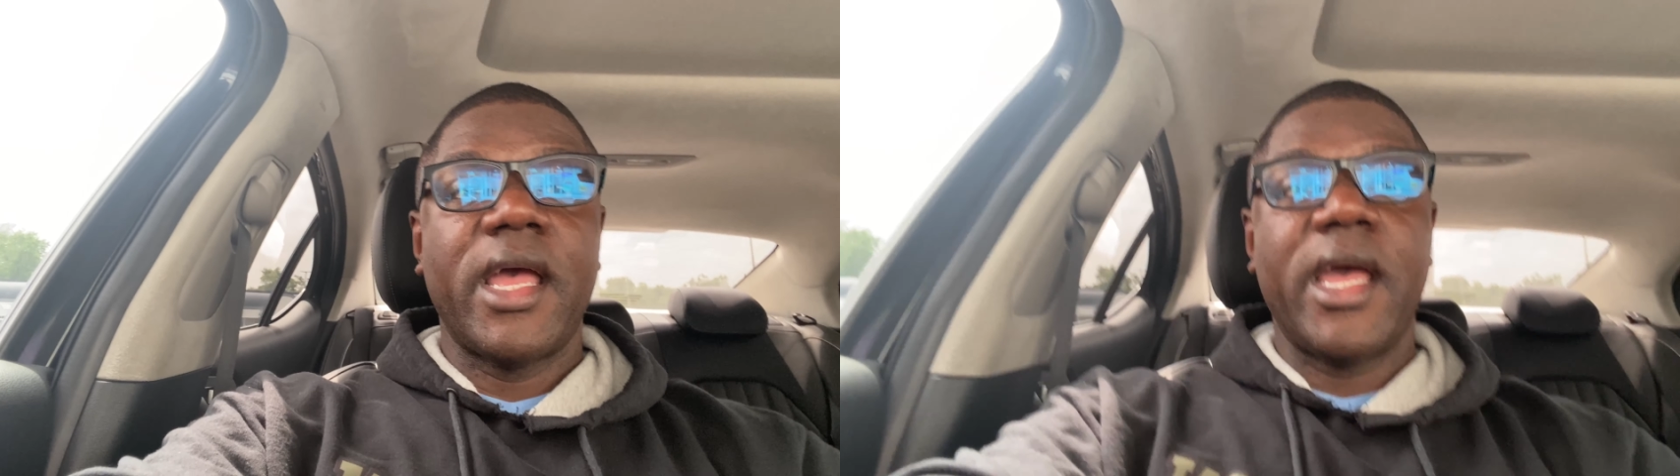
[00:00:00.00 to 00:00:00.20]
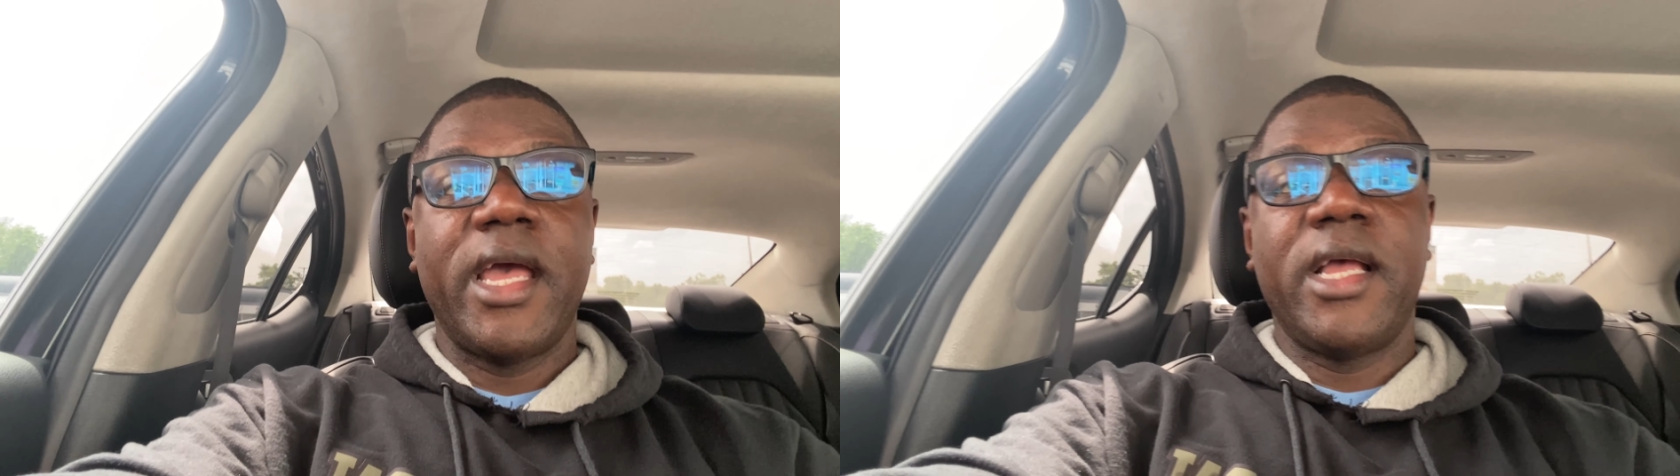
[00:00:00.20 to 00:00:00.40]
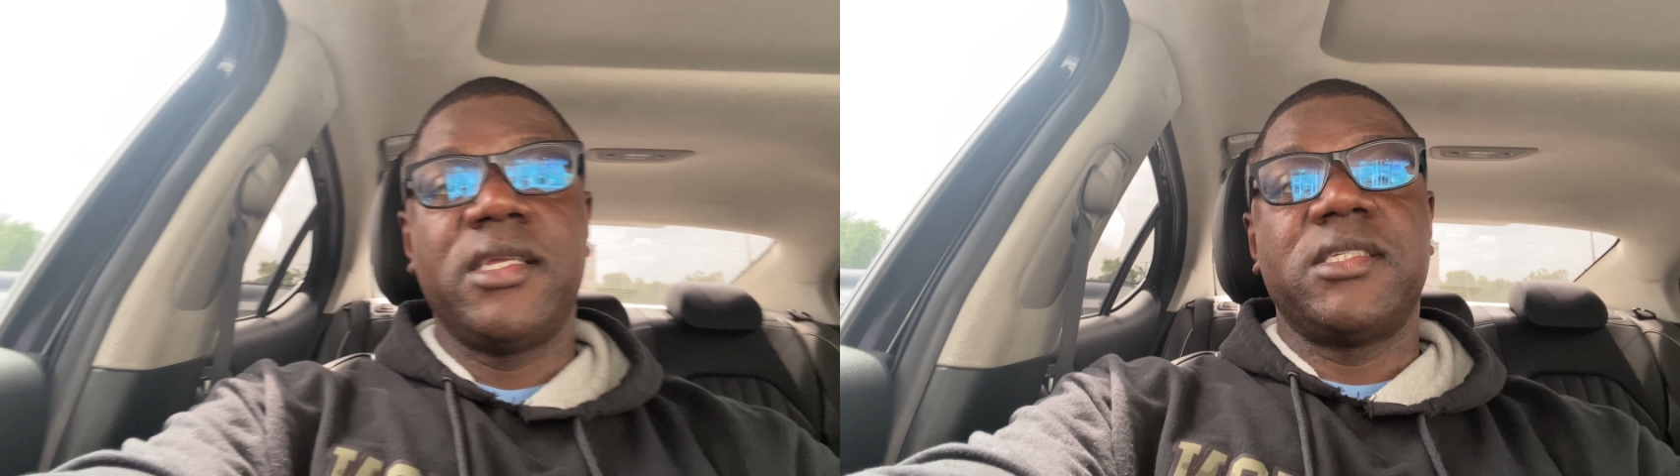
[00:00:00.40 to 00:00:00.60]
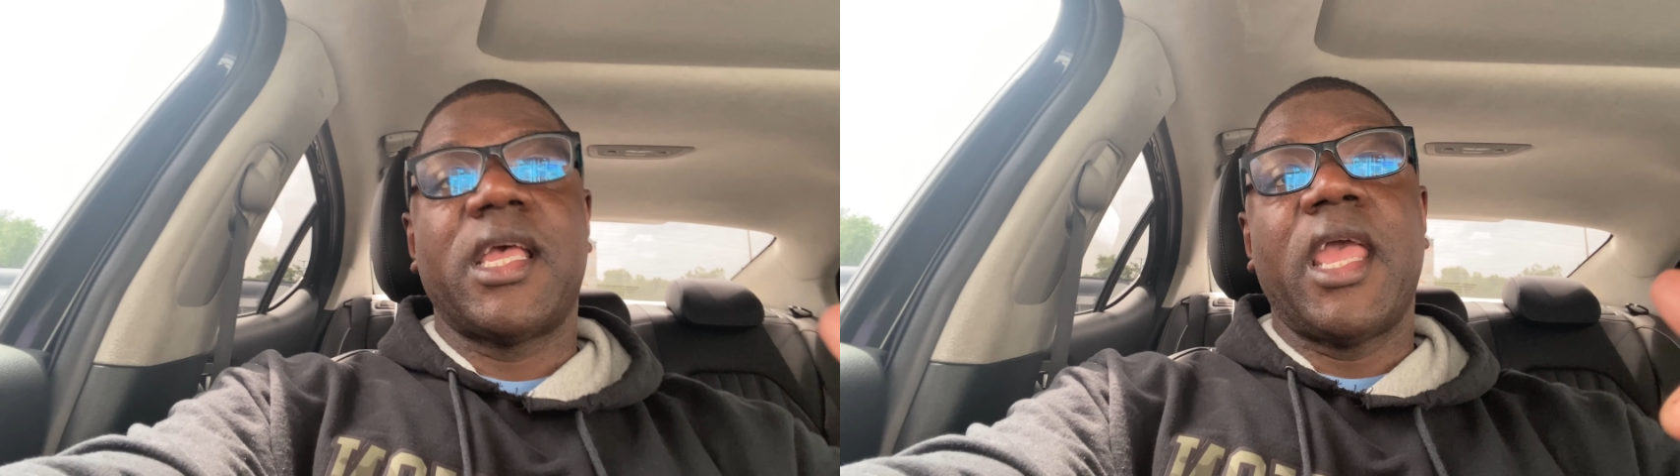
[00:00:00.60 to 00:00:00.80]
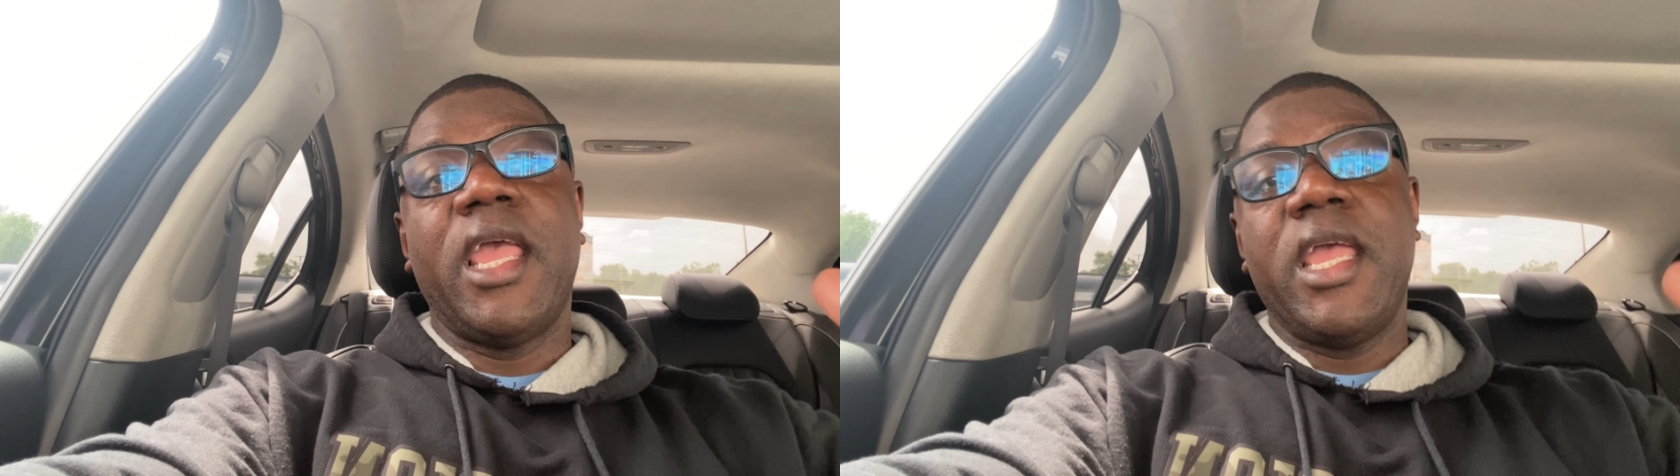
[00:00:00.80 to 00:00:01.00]
as
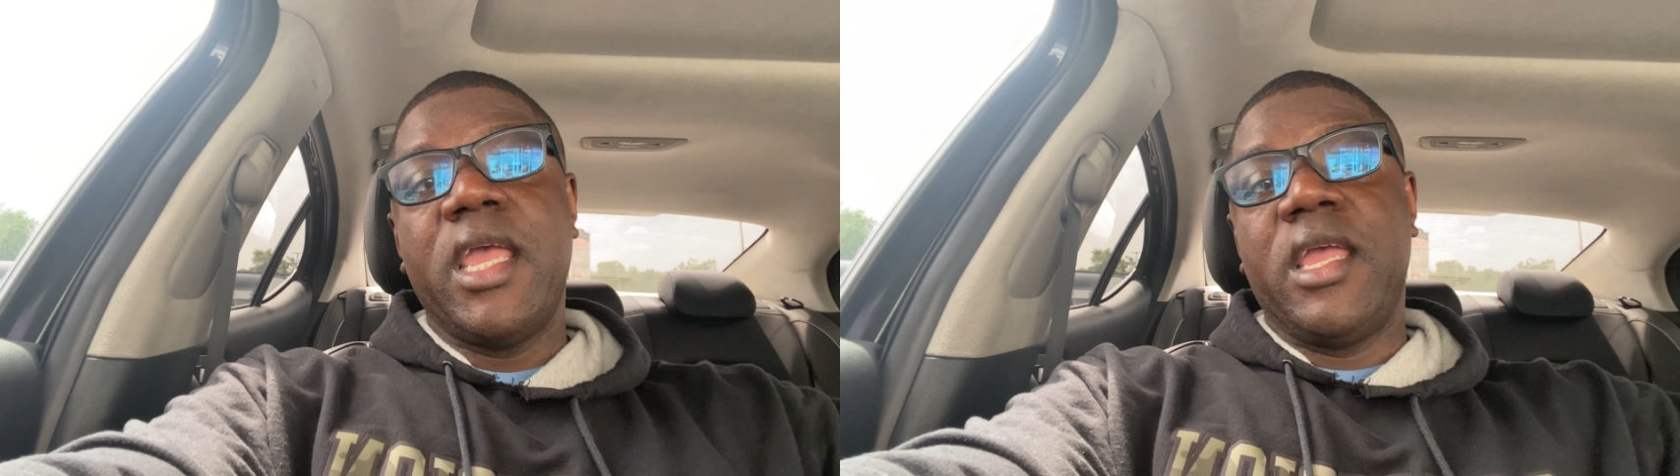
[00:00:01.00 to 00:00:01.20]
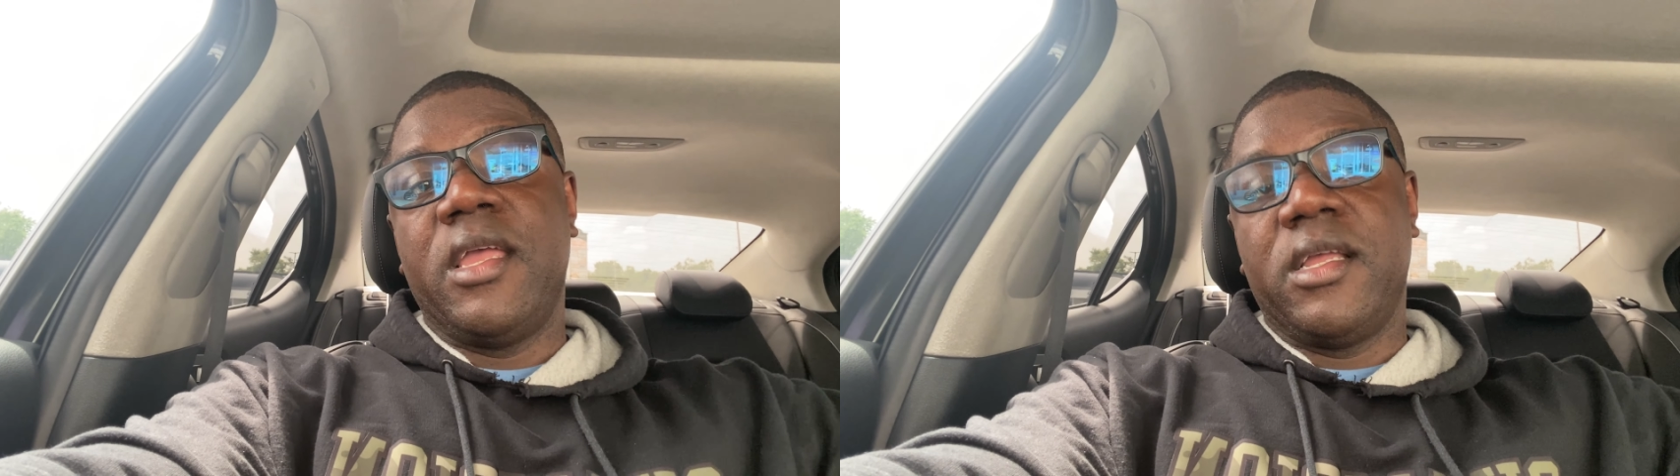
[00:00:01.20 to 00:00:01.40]
a